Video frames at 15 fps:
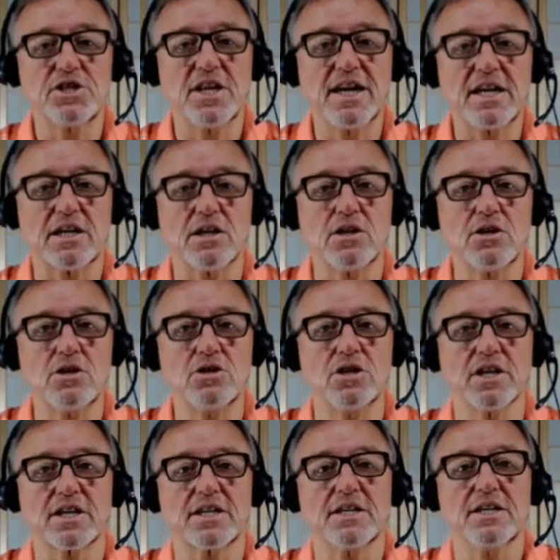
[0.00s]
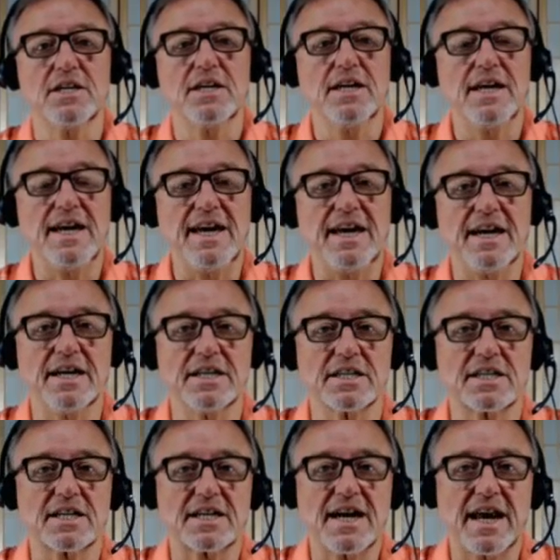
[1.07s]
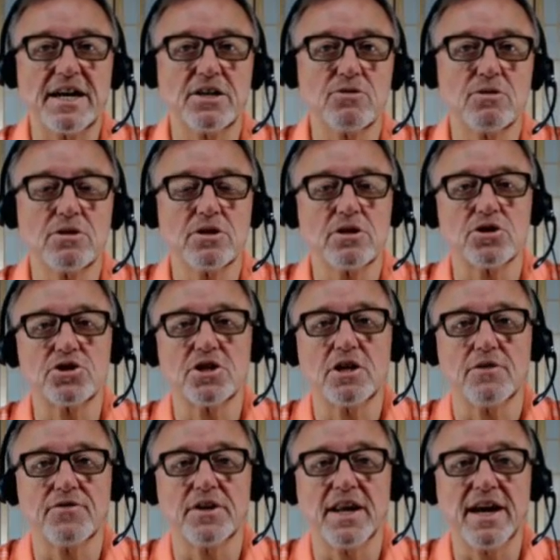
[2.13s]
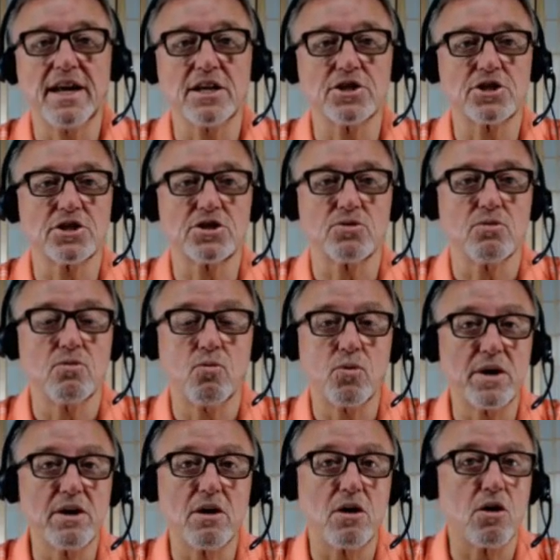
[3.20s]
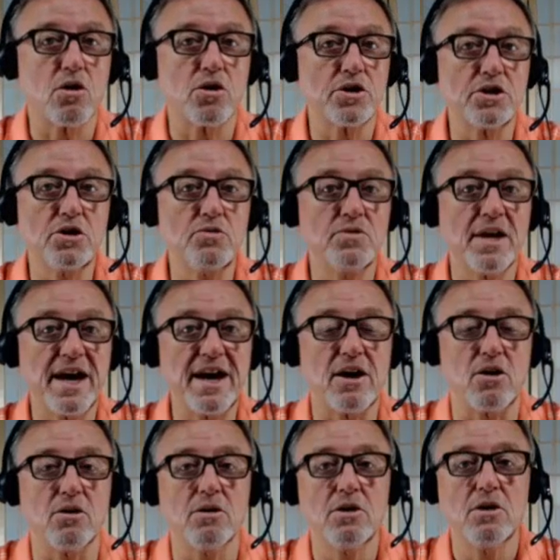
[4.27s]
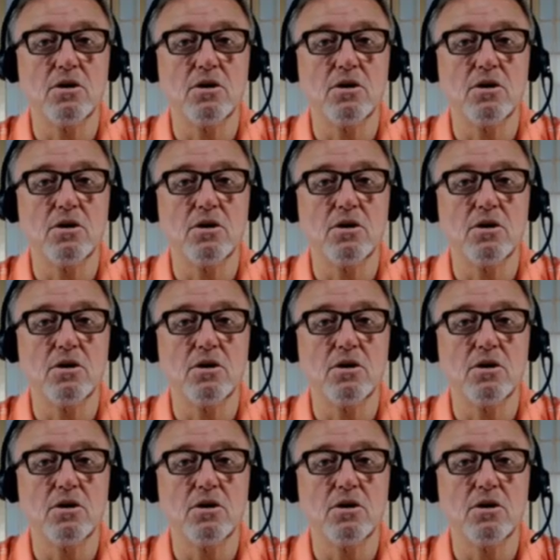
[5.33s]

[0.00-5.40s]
take a look and kind of do a little self-analysis. Where are you now?